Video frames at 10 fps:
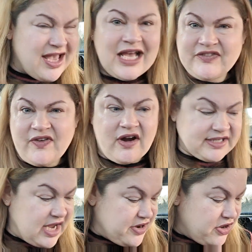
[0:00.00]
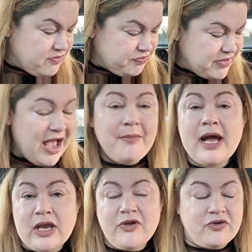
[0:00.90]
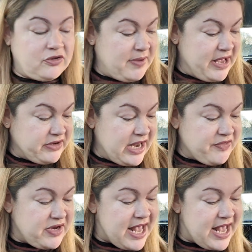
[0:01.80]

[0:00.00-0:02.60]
as far as I know, at my local Poundland.